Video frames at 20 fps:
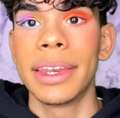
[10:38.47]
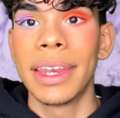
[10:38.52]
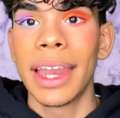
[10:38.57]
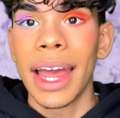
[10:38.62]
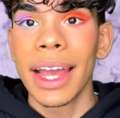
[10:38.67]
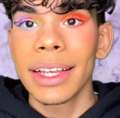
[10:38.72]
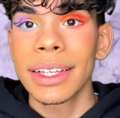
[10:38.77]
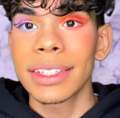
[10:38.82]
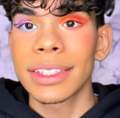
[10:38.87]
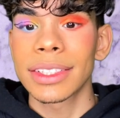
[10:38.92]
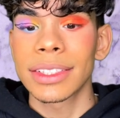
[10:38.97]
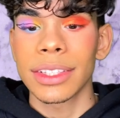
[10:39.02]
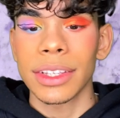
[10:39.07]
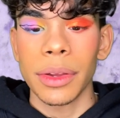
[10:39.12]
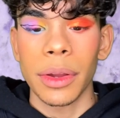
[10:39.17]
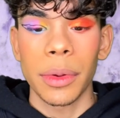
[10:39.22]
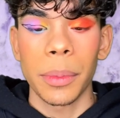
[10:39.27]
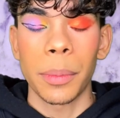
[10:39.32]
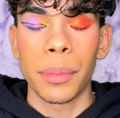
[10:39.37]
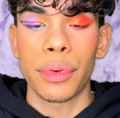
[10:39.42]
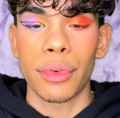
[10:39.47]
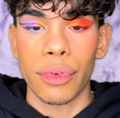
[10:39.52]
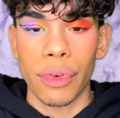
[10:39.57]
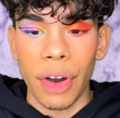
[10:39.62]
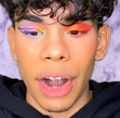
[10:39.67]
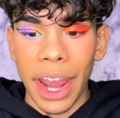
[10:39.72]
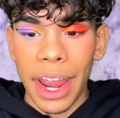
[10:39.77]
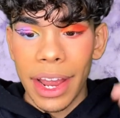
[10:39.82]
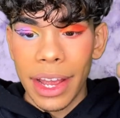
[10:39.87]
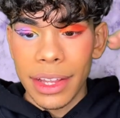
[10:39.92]
Next
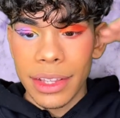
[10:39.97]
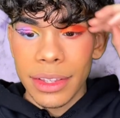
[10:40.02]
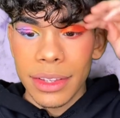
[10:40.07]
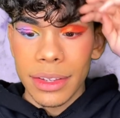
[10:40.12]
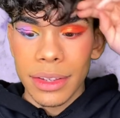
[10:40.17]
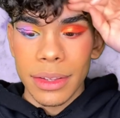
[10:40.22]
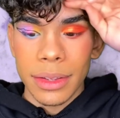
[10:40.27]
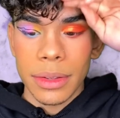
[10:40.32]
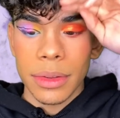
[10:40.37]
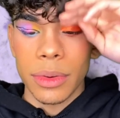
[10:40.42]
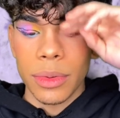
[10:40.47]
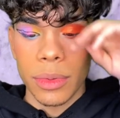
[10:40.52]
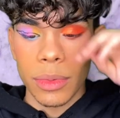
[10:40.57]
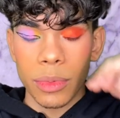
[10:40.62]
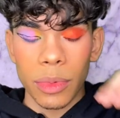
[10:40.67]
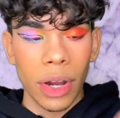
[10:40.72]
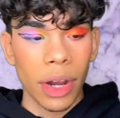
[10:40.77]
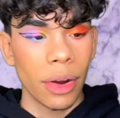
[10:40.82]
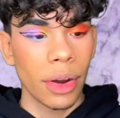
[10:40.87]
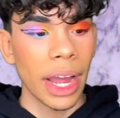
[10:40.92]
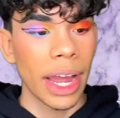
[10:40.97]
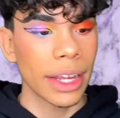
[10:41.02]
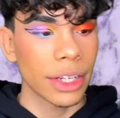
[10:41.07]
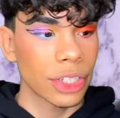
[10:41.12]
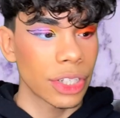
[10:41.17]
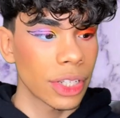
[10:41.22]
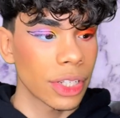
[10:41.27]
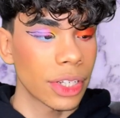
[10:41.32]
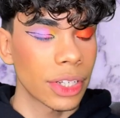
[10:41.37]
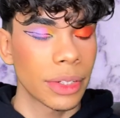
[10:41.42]
brand, well,
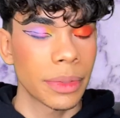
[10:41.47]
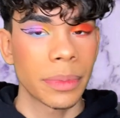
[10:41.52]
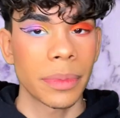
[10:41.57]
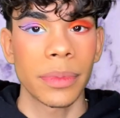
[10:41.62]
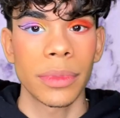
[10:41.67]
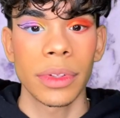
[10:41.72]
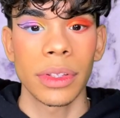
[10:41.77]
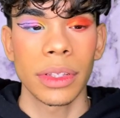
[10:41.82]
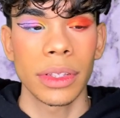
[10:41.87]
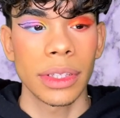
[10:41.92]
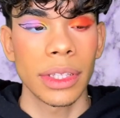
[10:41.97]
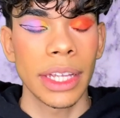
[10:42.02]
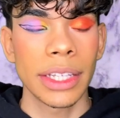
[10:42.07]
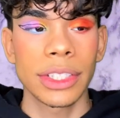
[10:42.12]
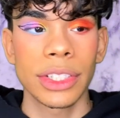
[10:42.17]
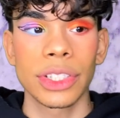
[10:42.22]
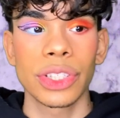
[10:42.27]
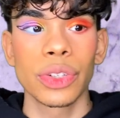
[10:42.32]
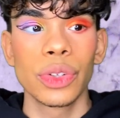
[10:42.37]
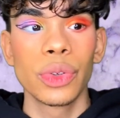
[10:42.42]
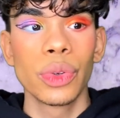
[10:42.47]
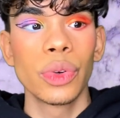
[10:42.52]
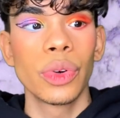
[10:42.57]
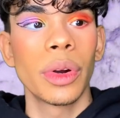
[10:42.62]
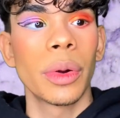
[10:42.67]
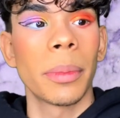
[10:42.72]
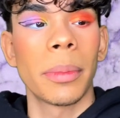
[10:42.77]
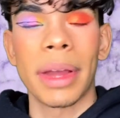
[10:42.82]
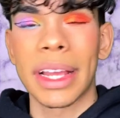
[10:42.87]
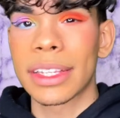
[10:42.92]
actually, let's do
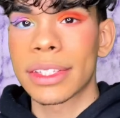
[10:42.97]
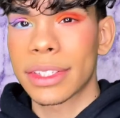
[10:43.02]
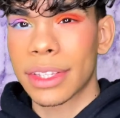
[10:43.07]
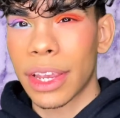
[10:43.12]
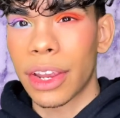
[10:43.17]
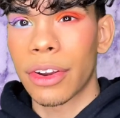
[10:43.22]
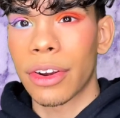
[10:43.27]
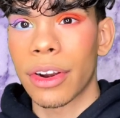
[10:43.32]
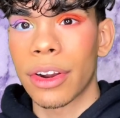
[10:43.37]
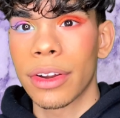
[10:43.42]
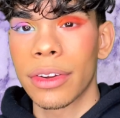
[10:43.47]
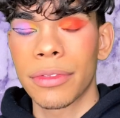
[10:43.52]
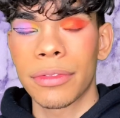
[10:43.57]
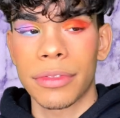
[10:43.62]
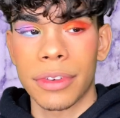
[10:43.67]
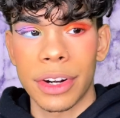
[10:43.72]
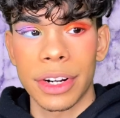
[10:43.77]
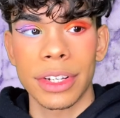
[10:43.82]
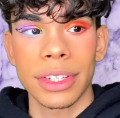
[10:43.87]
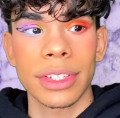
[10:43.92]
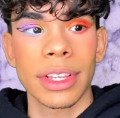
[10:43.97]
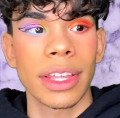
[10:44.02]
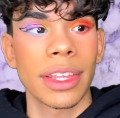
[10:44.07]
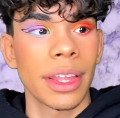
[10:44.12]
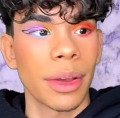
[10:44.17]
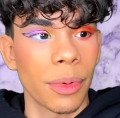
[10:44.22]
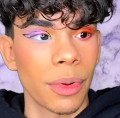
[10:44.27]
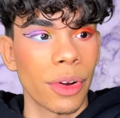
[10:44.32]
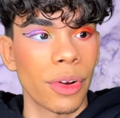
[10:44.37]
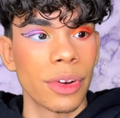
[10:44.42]
mascara first and
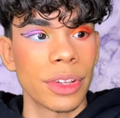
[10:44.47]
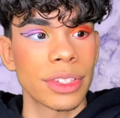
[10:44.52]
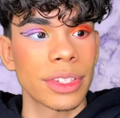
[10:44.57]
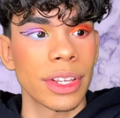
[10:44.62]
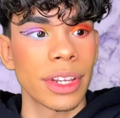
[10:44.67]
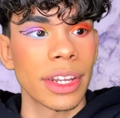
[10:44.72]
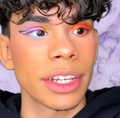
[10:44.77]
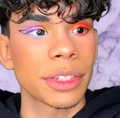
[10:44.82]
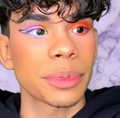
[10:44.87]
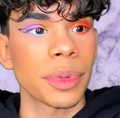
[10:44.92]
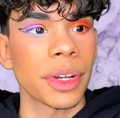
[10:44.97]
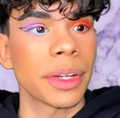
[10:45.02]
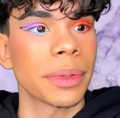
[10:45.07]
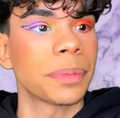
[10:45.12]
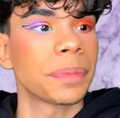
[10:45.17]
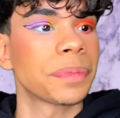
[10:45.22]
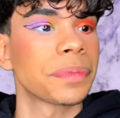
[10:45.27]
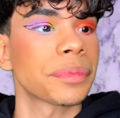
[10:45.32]
then we'll go into the next brand.